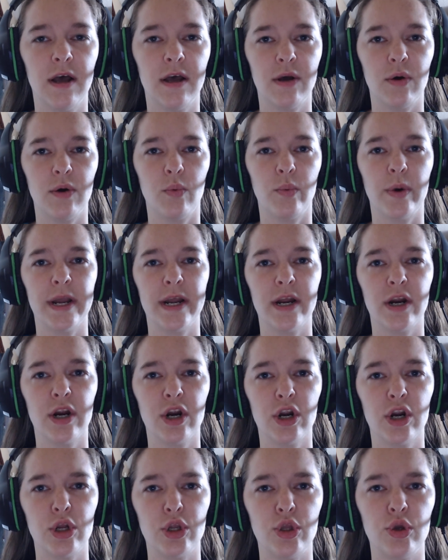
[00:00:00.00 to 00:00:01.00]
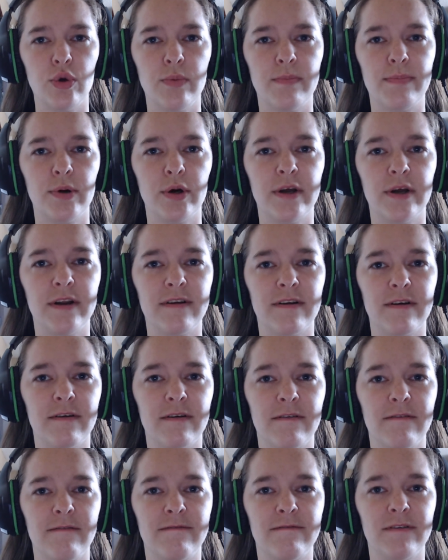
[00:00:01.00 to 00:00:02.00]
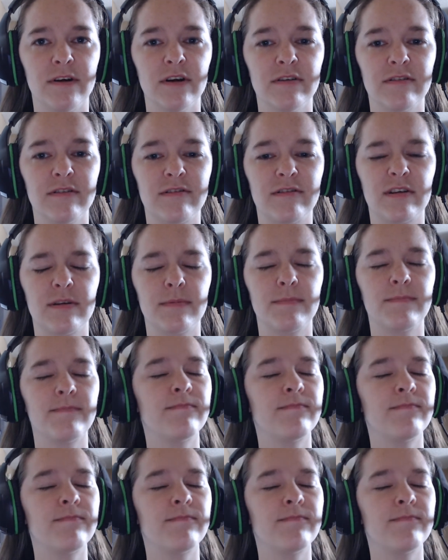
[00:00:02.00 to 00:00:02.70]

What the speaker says: where you put first,